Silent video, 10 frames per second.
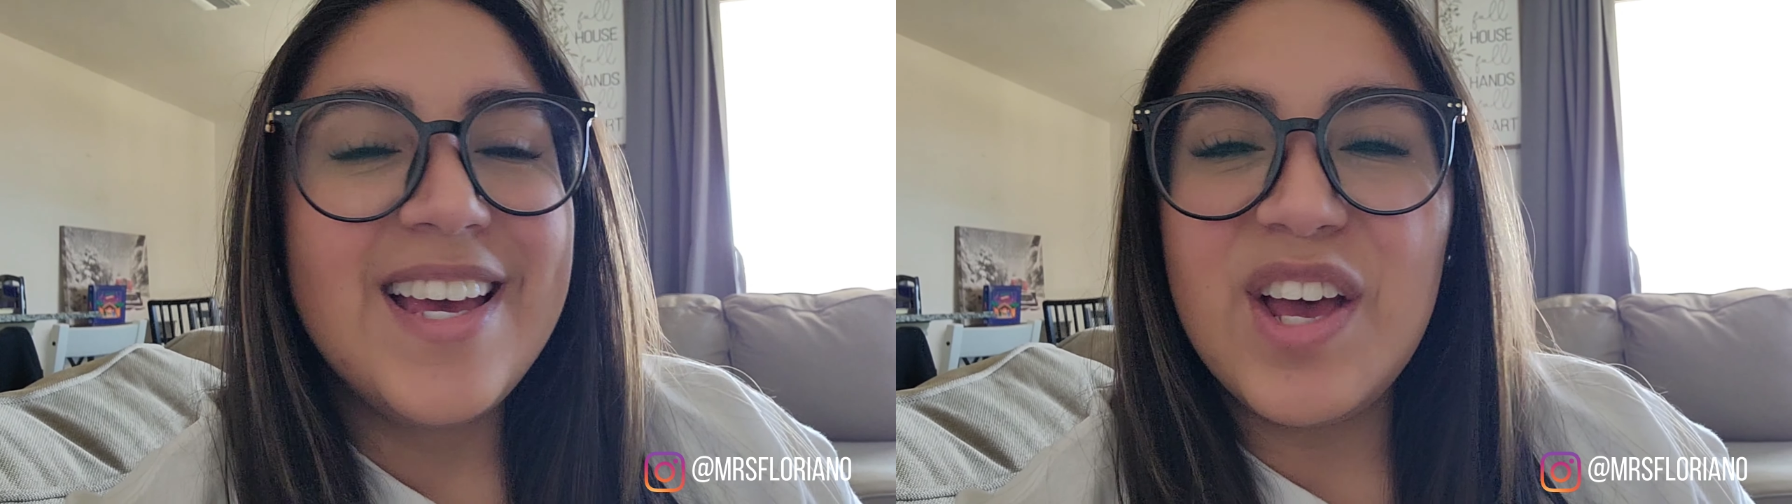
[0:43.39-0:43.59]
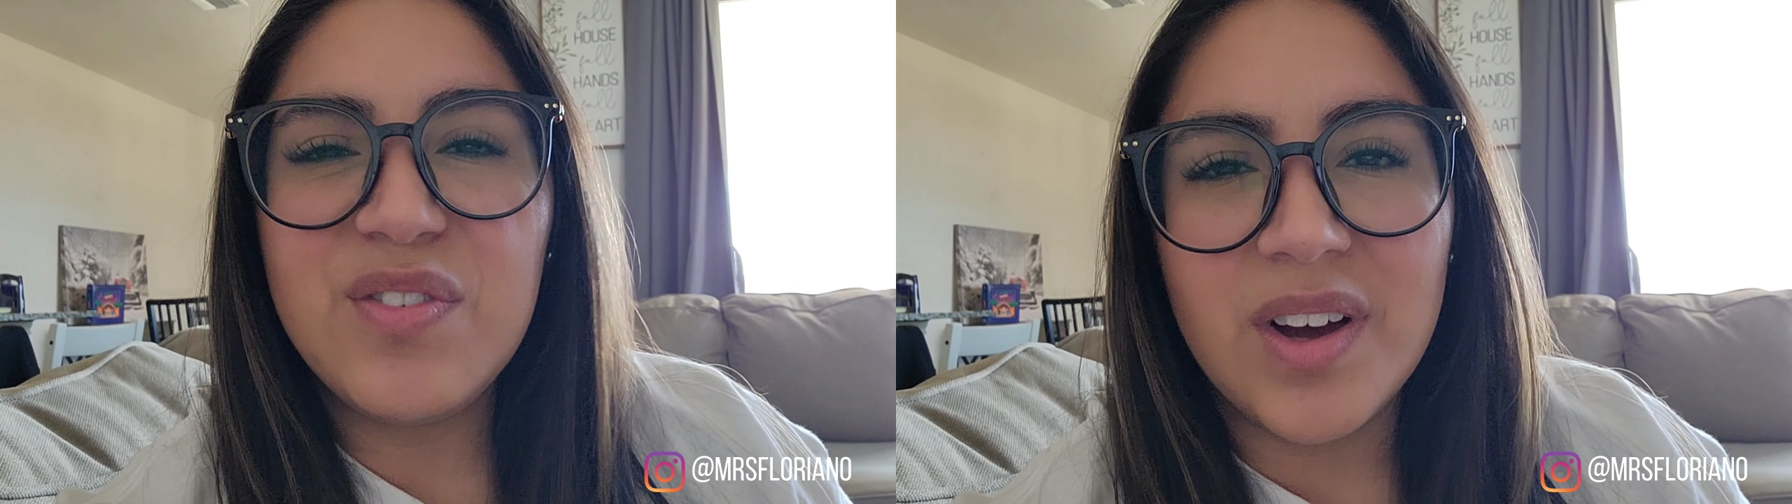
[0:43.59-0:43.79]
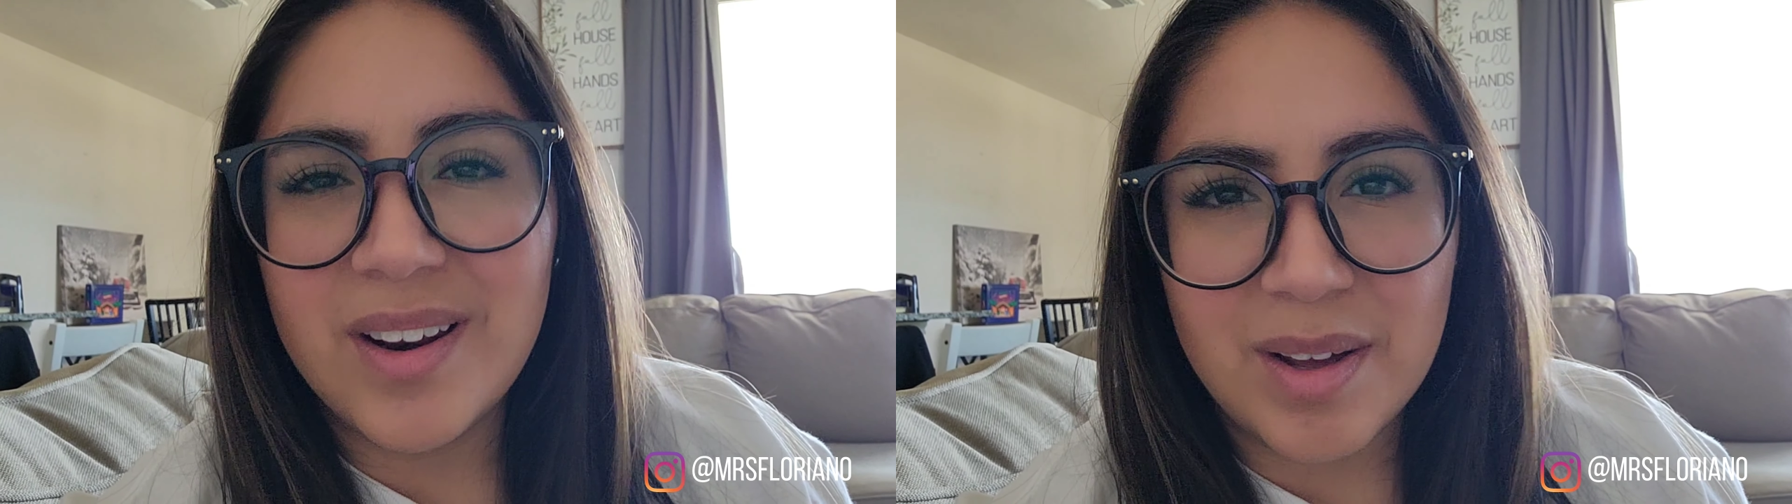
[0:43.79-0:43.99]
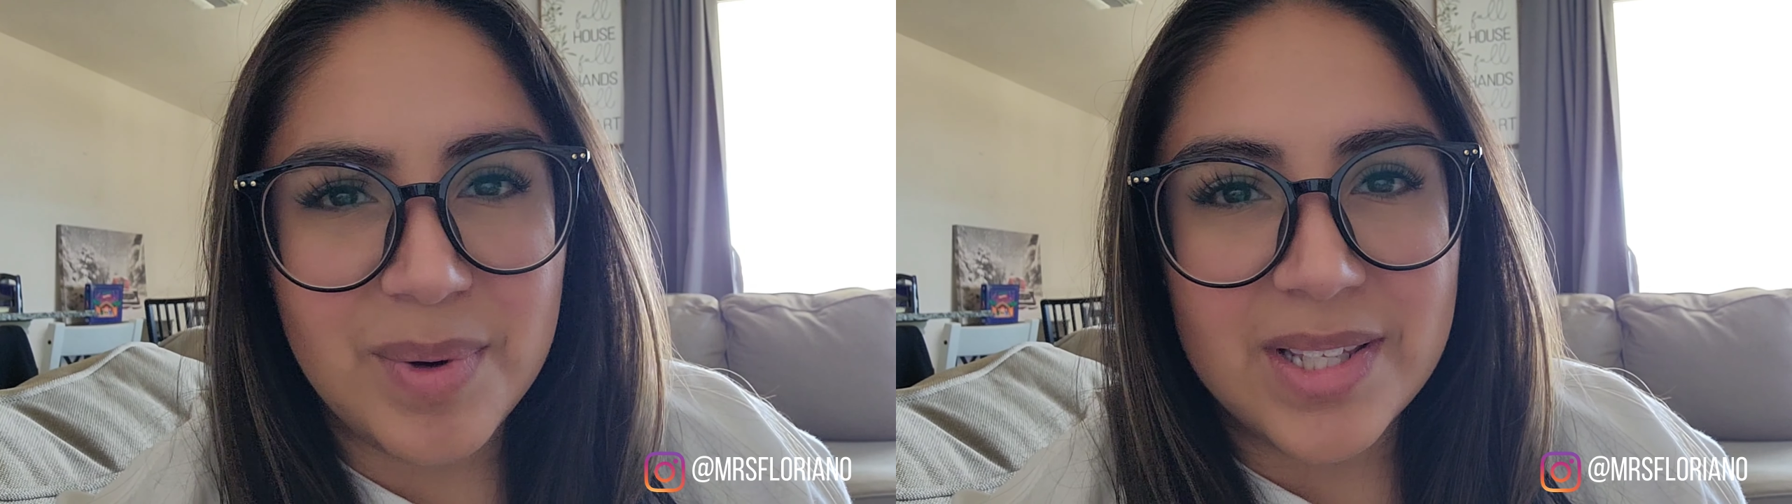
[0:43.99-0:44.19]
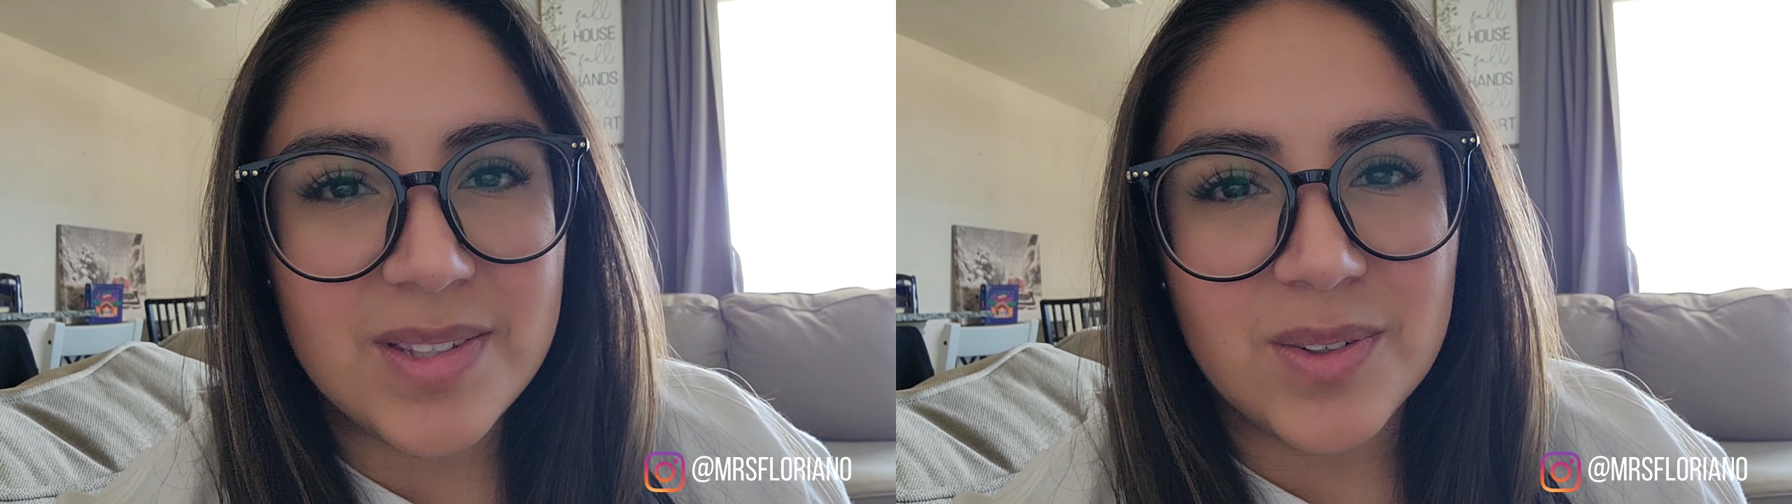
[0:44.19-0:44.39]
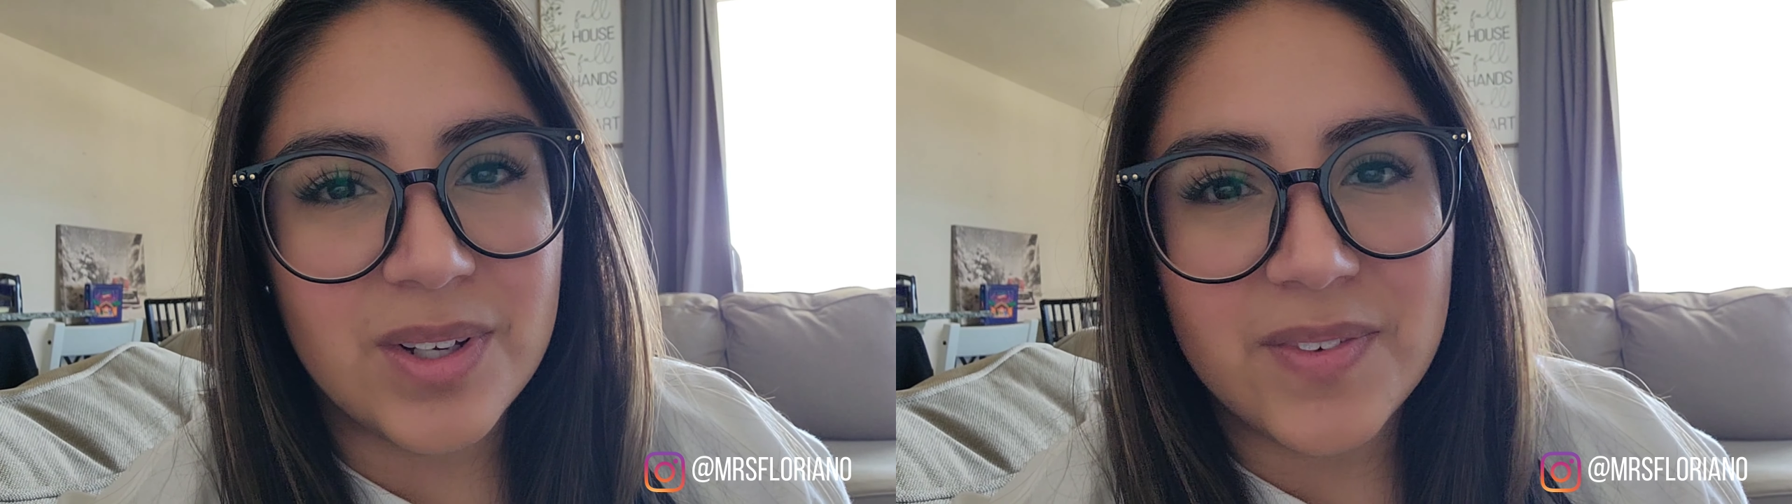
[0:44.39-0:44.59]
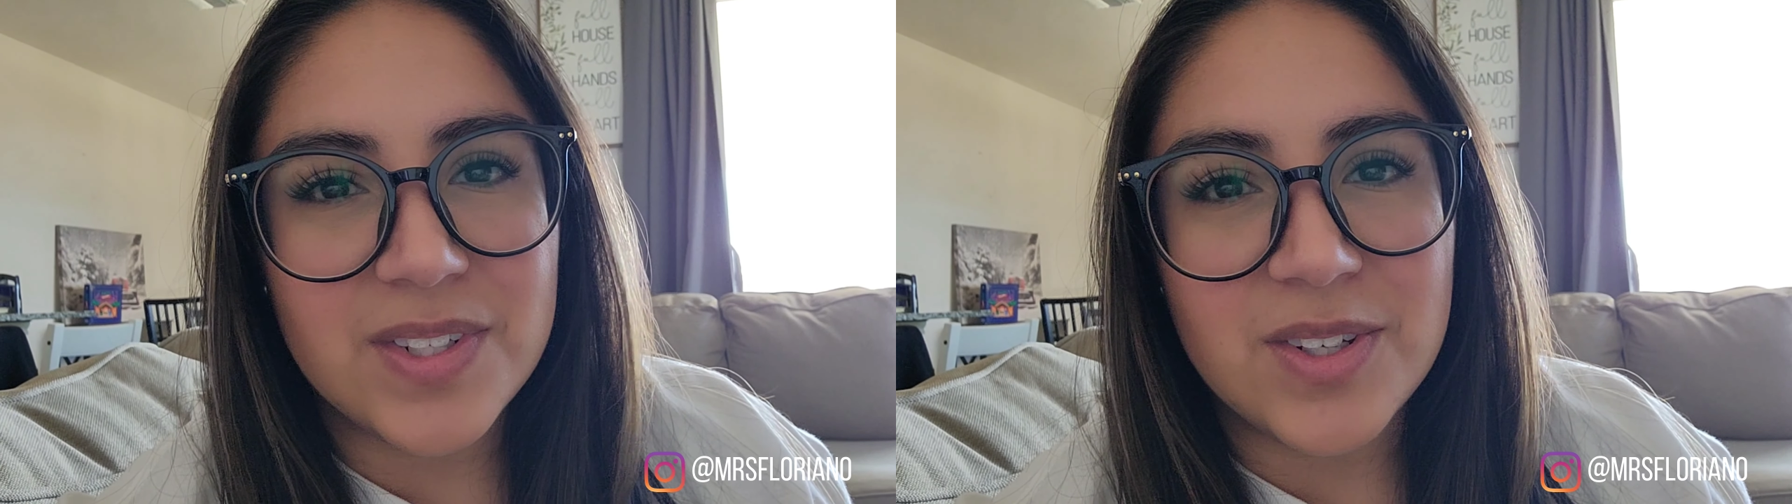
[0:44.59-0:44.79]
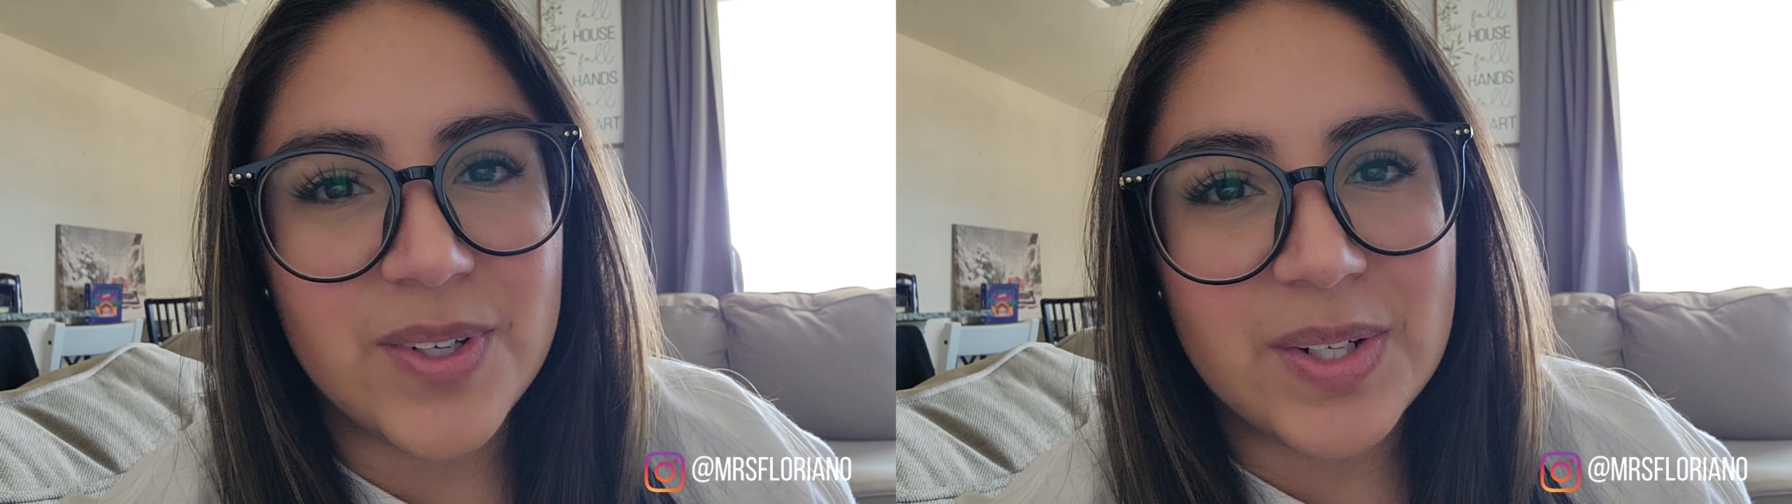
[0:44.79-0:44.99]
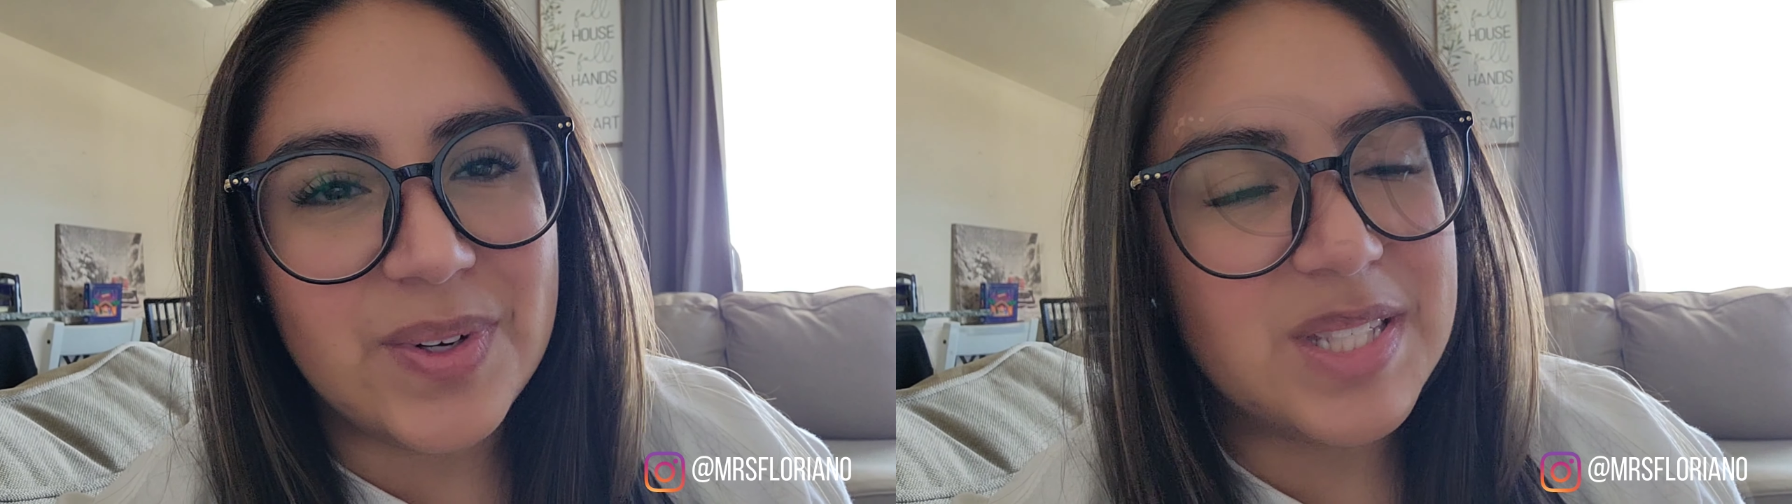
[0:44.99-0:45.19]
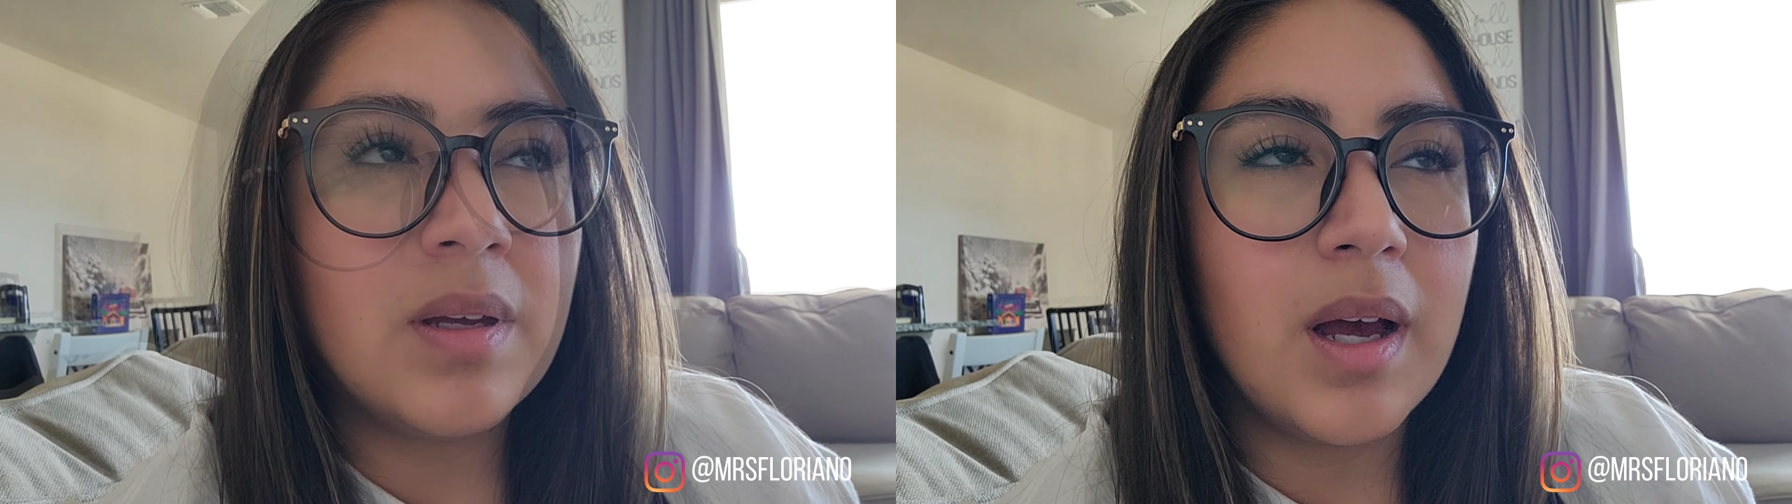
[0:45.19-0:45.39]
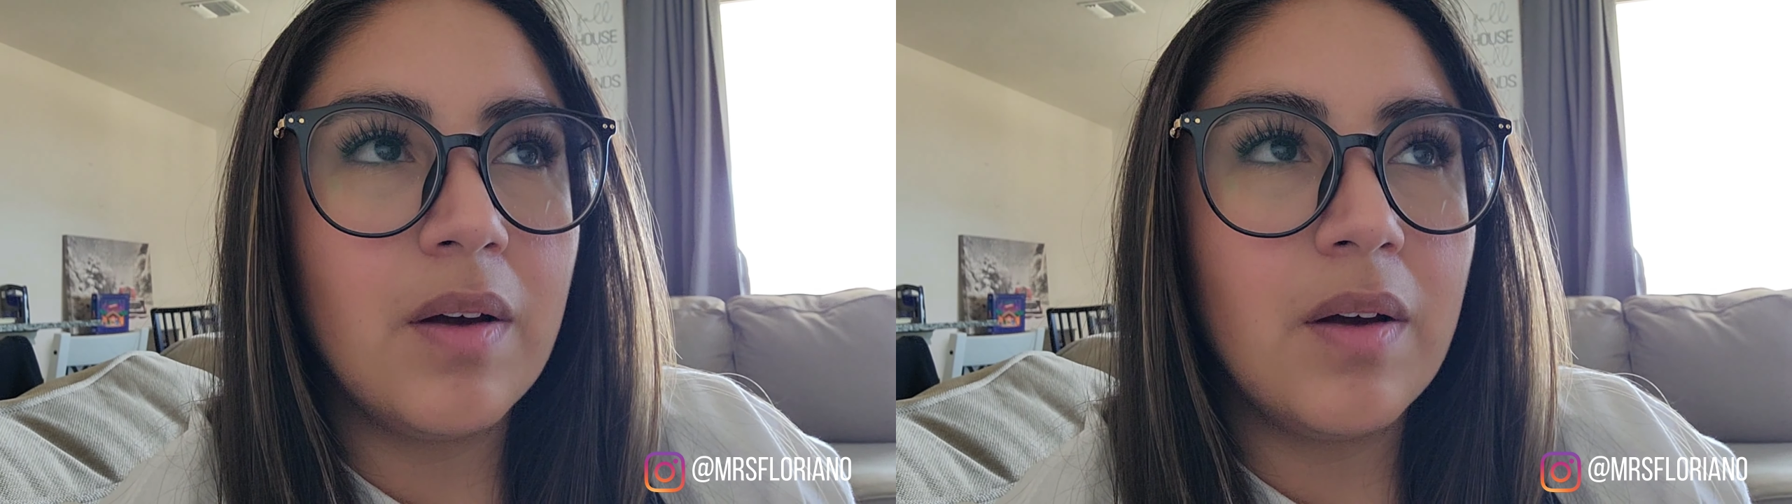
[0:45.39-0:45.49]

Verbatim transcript: If not, I might still give it to you anyways.